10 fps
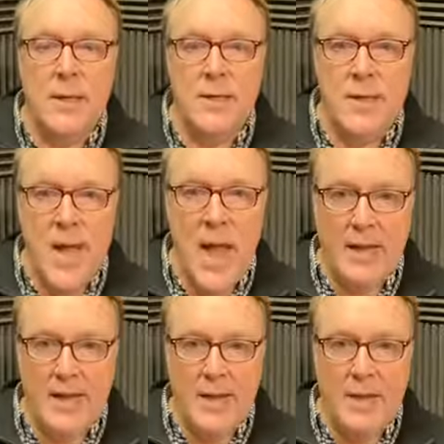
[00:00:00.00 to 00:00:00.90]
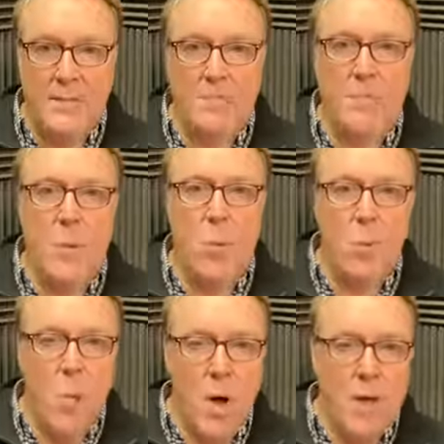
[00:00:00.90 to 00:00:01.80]
negative, but
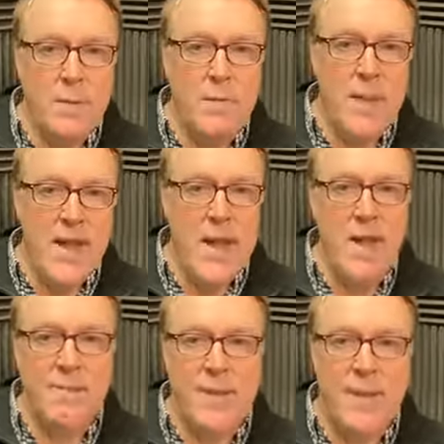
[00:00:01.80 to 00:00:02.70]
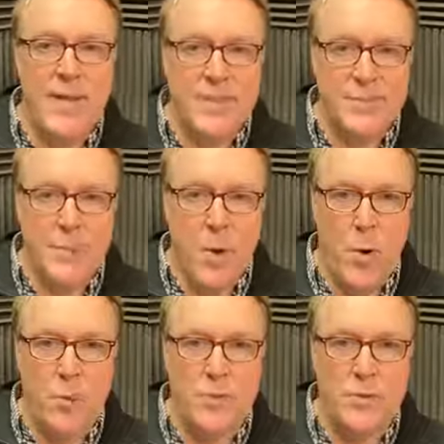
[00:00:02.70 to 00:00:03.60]
one may have been
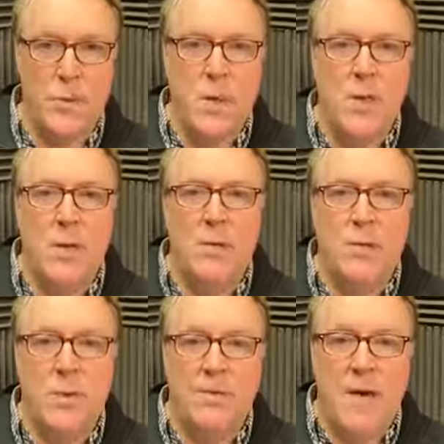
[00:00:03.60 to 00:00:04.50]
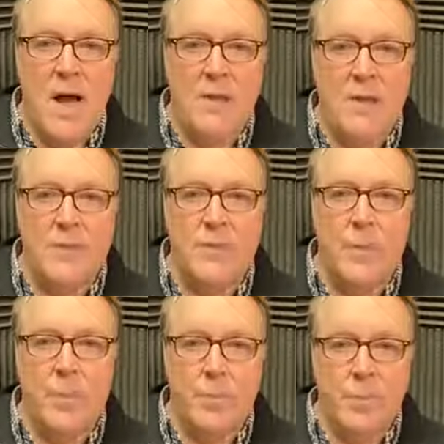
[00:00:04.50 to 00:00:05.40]
exposed to a virus
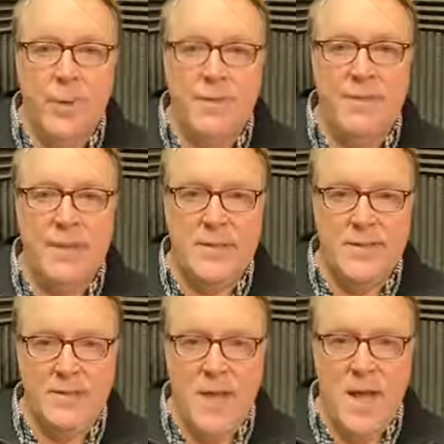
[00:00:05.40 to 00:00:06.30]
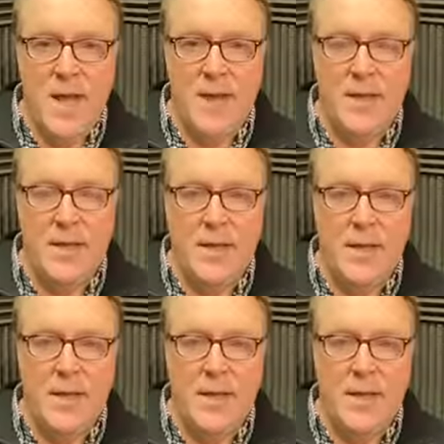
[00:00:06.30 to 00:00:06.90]
from a previous day,